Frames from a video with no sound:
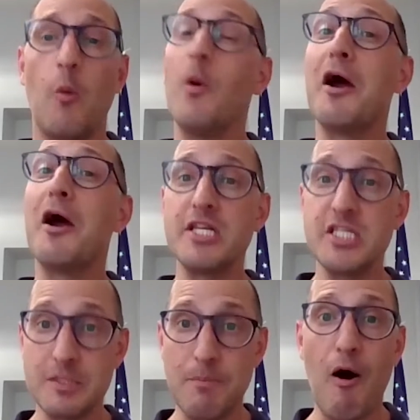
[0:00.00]
We are a
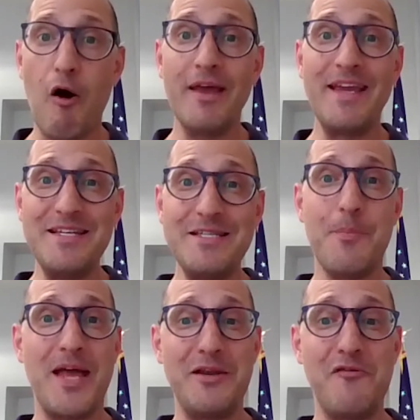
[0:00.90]
small,
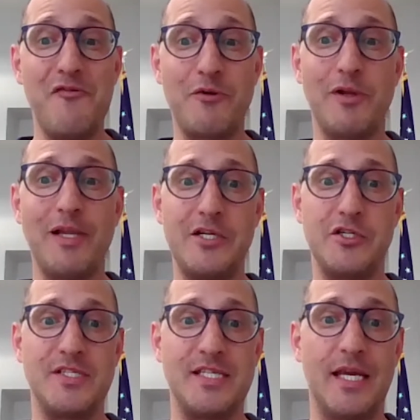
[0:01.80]
independent federal
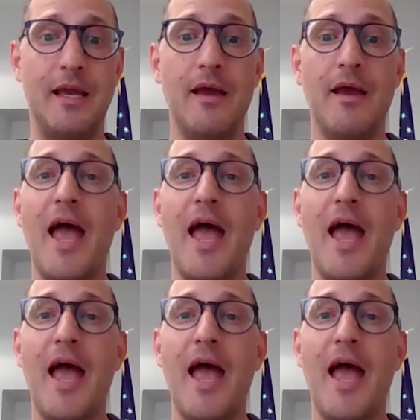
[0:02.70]
agency